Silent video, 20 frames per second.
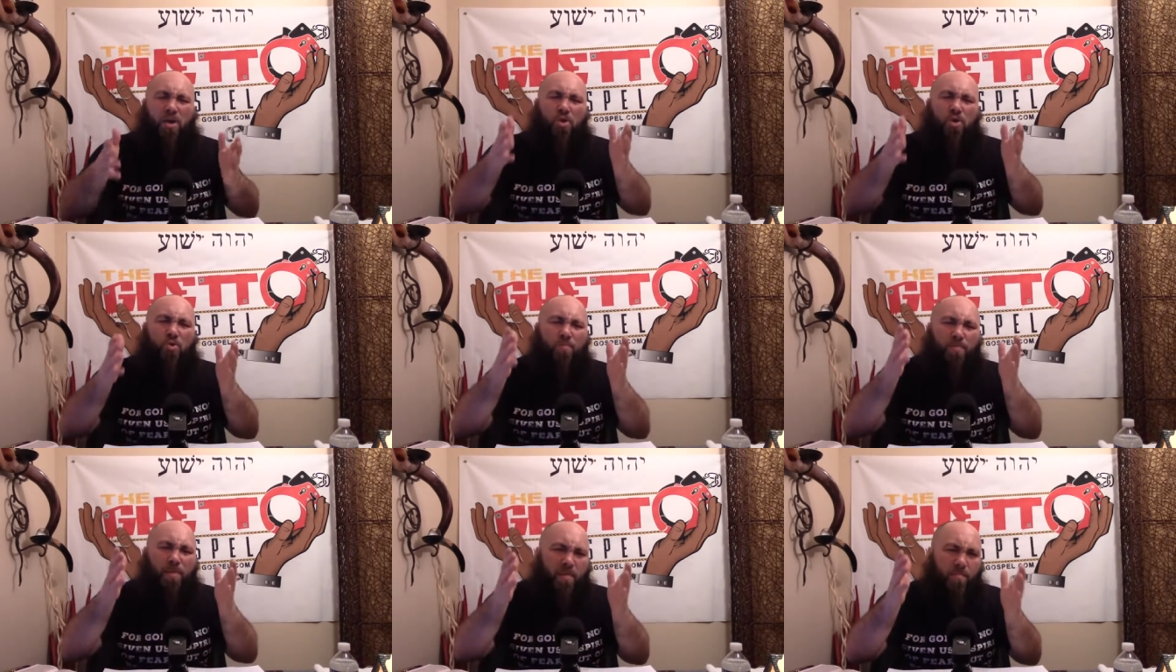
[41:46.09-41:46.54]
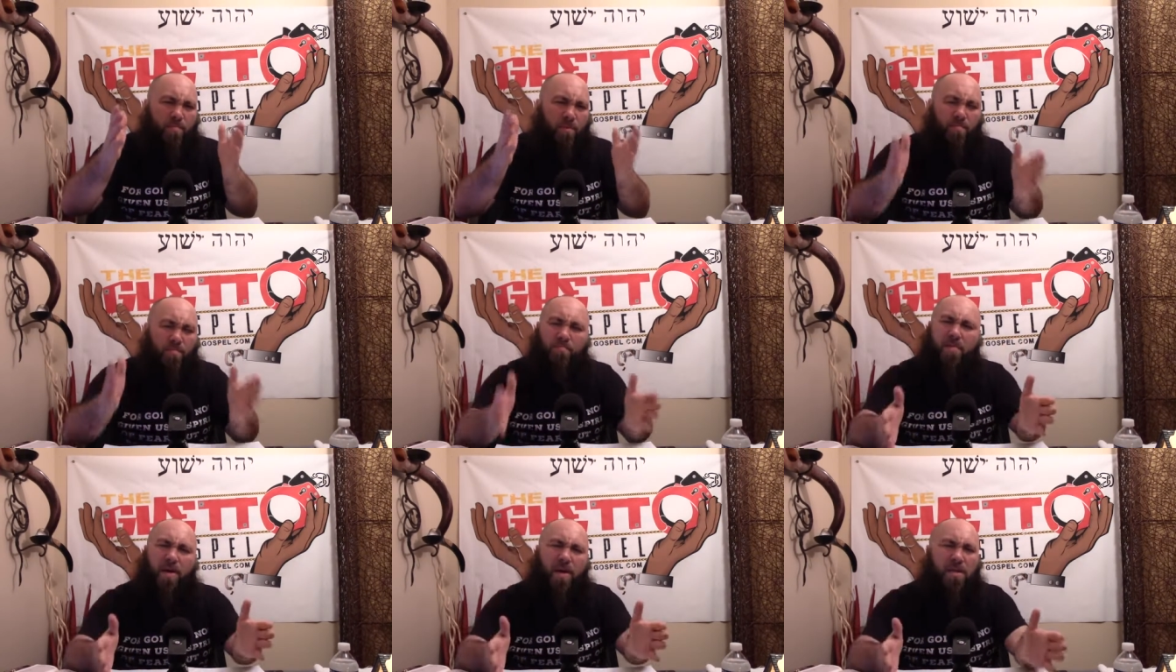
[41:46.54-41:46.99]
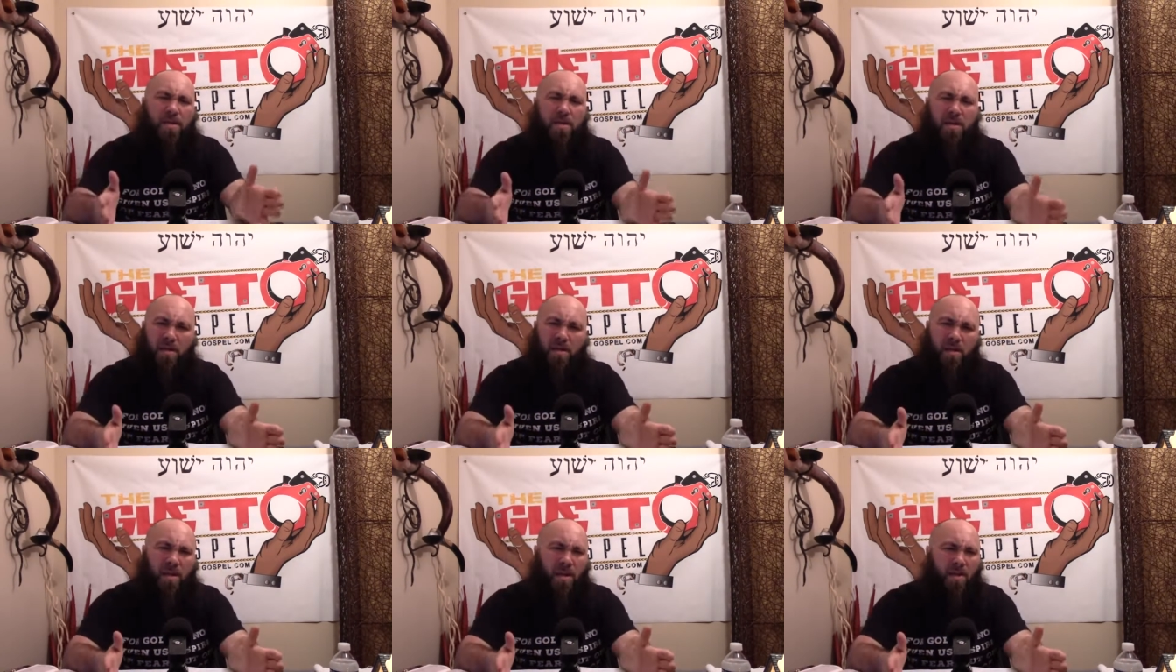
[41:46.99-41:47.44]
you'll be able to
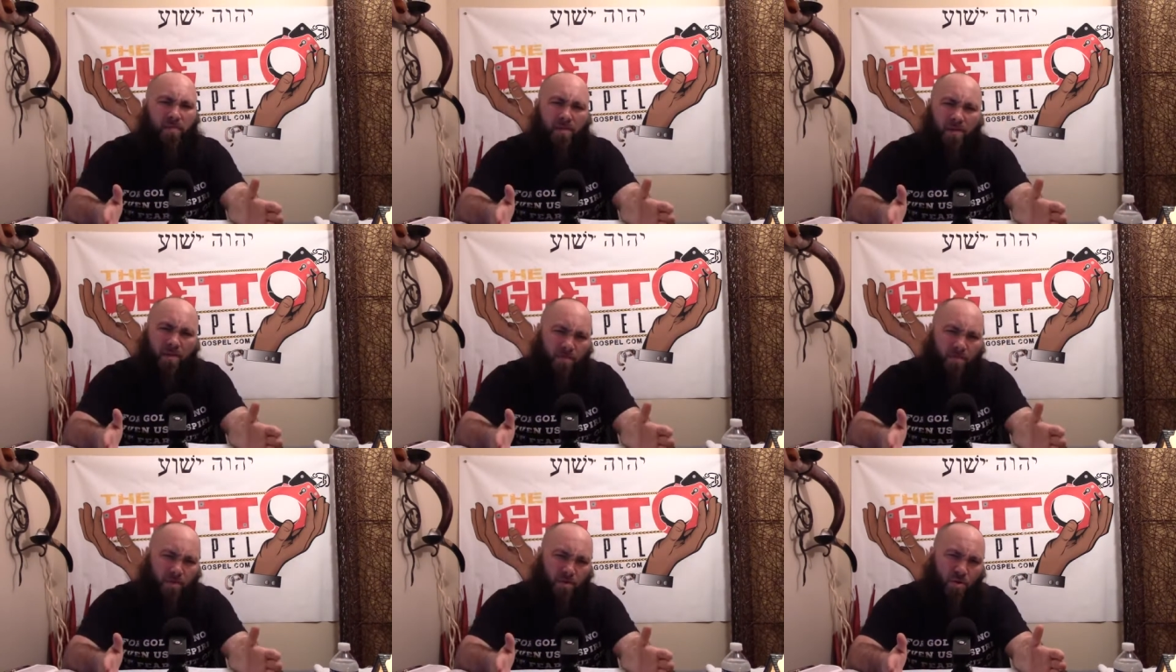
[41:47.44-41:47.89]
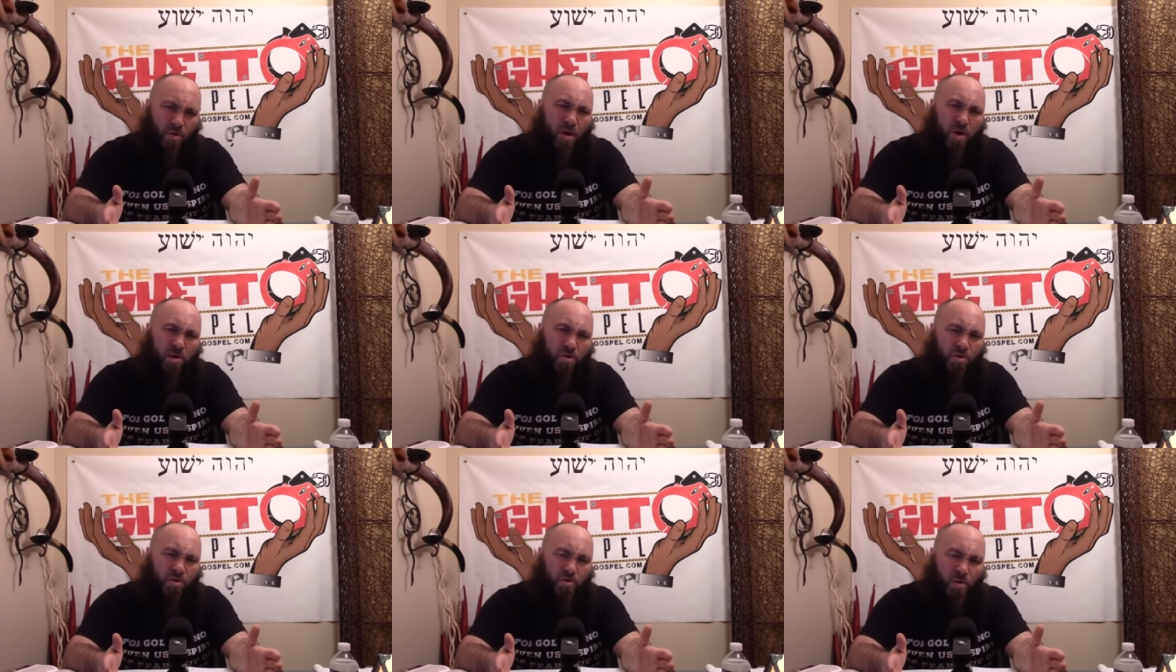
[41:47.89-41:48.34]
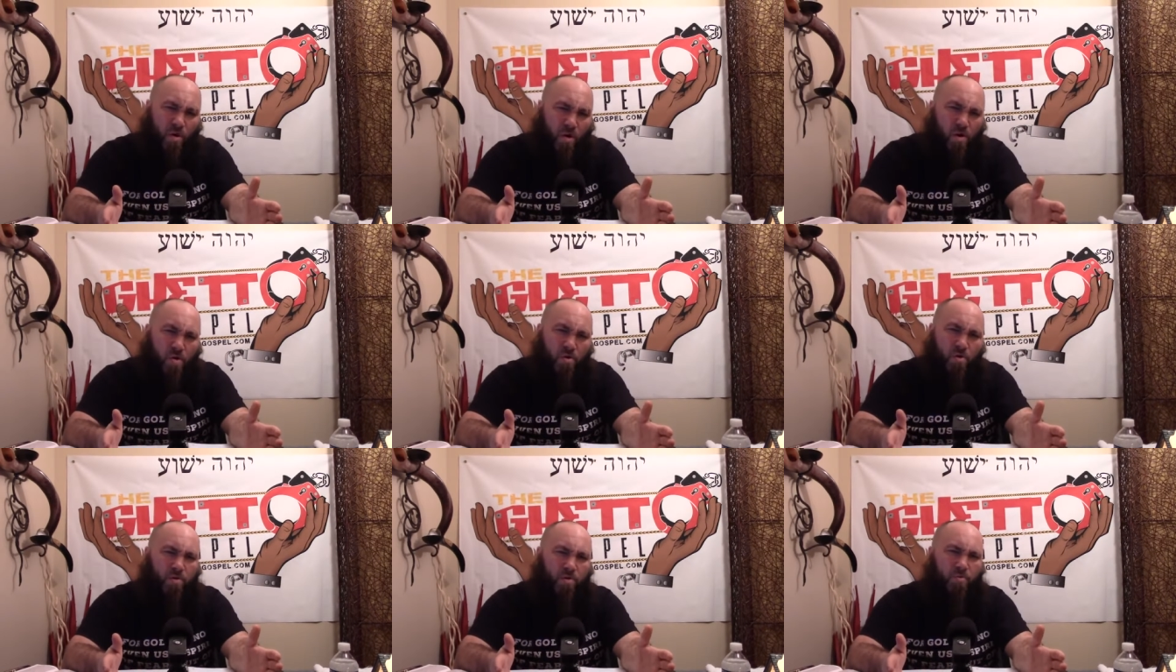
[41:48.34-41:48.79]
make it, even if it's on your
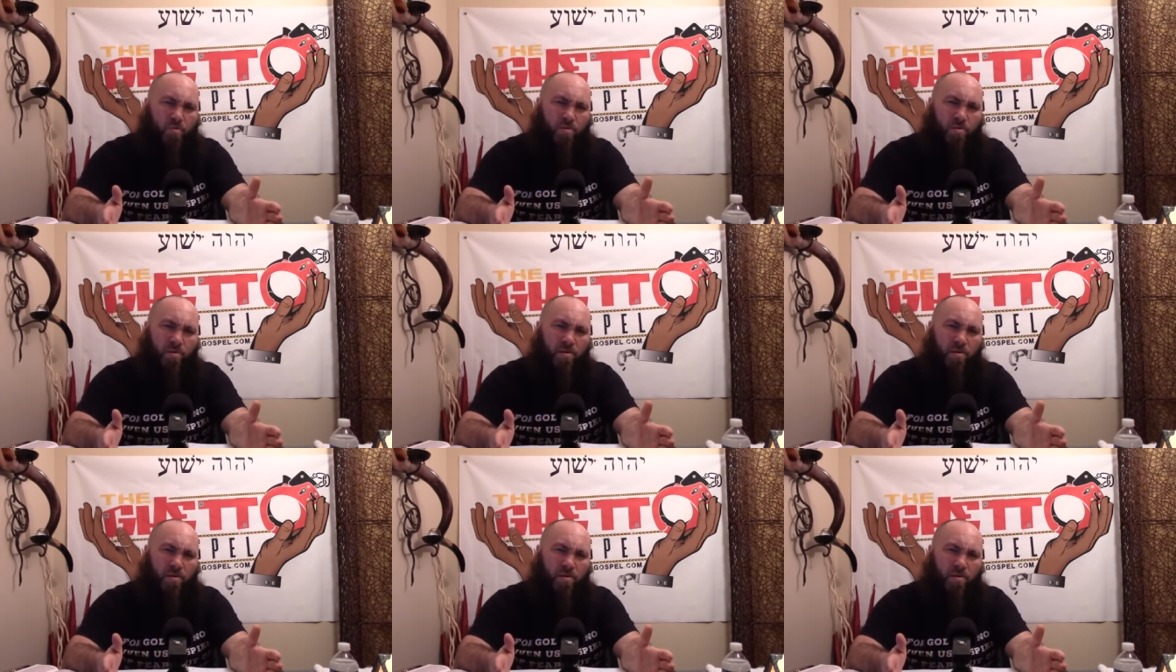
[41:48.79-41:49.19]
own.